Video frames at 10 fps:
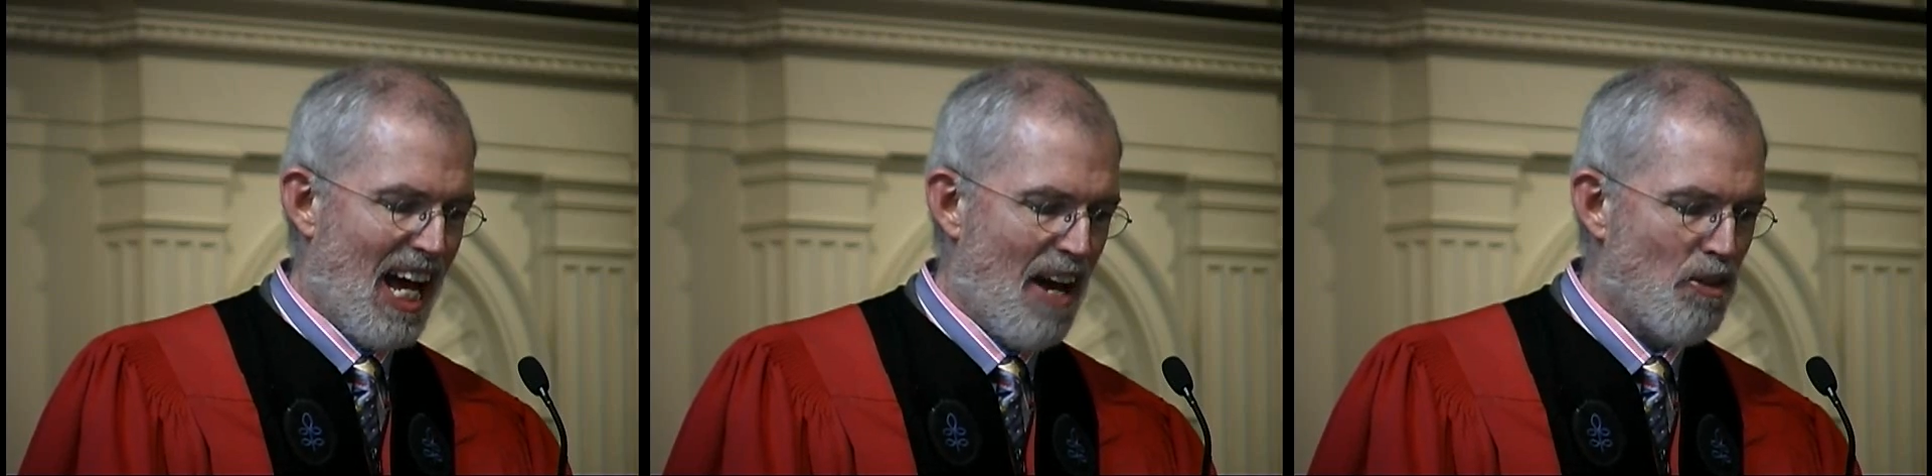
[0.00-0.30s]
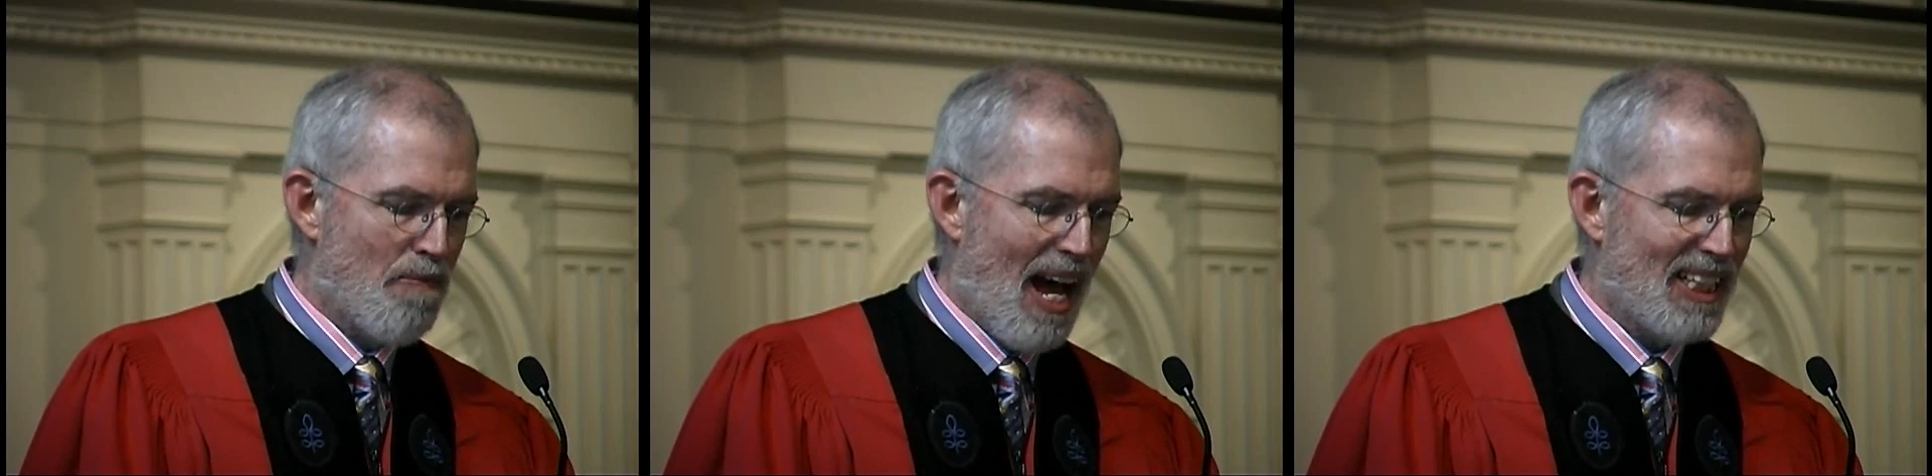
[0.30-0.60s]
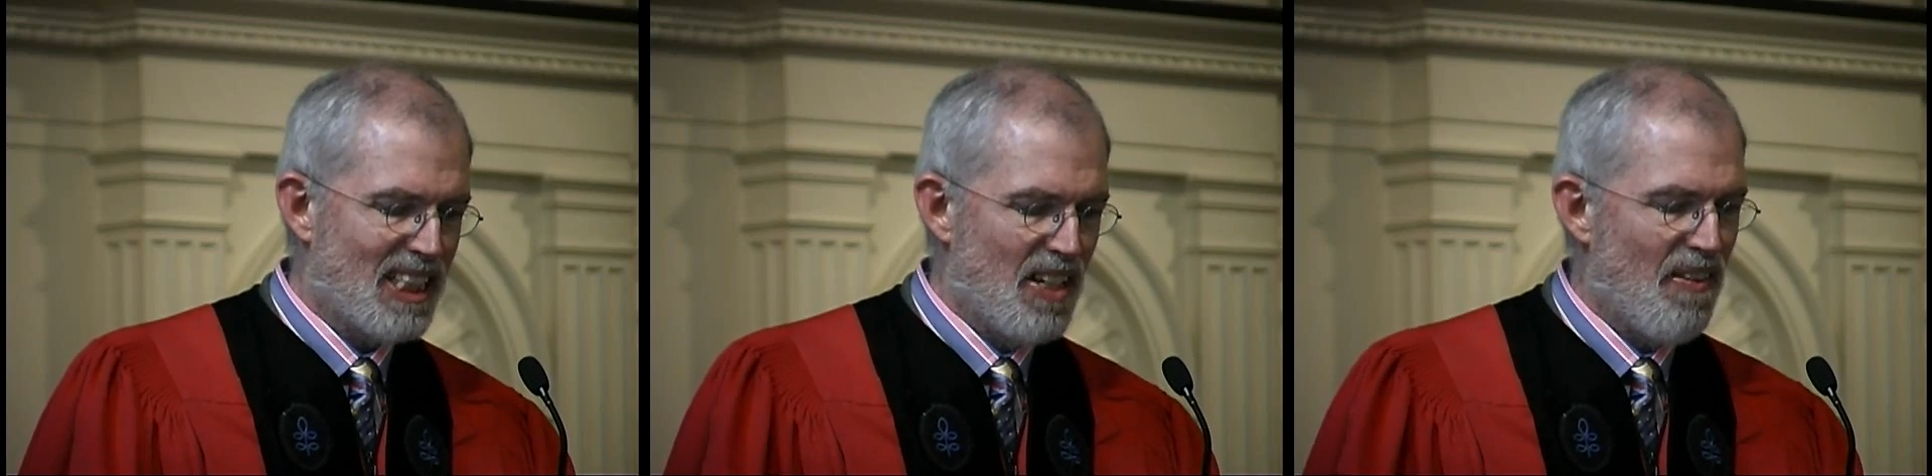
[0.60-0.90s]
I have a
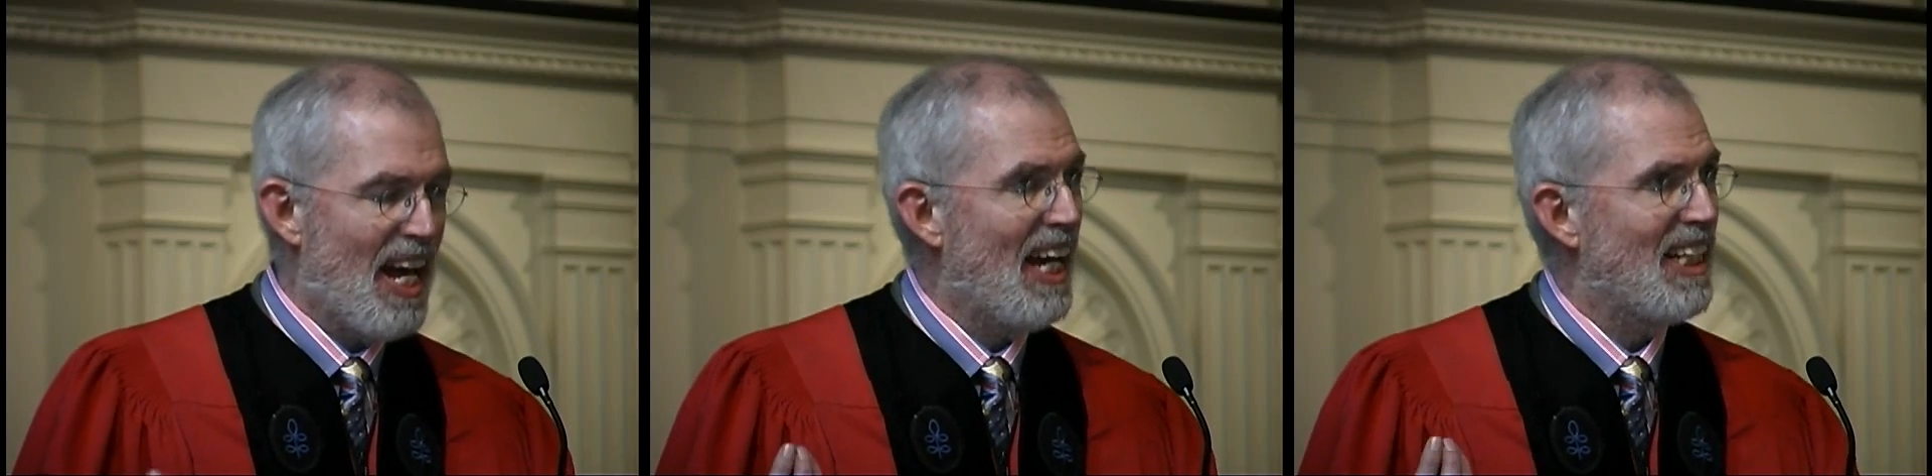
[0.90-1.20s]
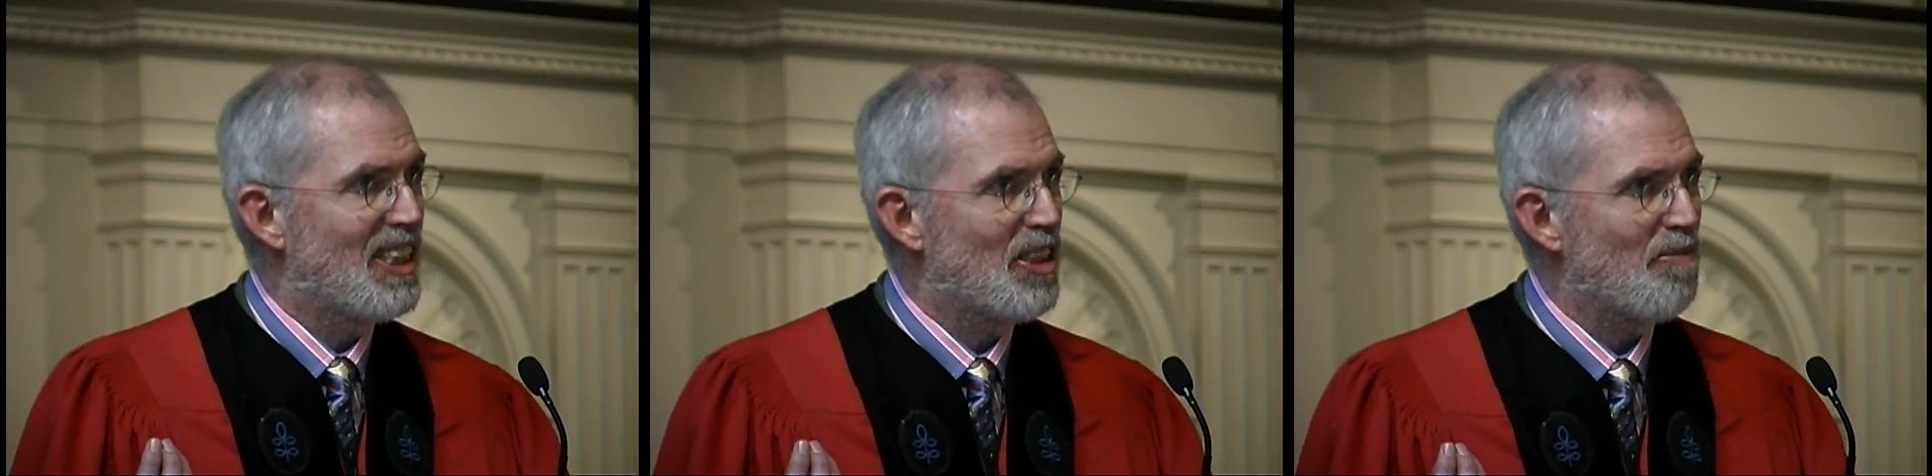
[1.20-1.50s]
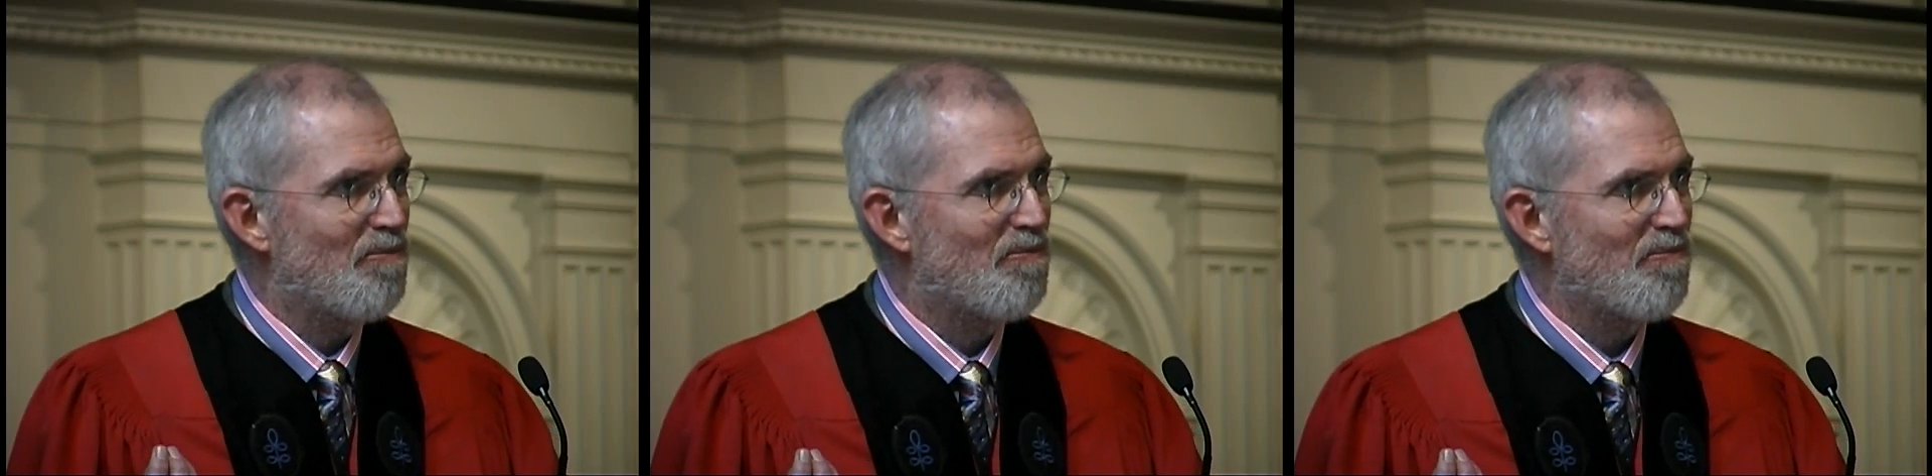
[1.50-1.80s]
basket of eggs.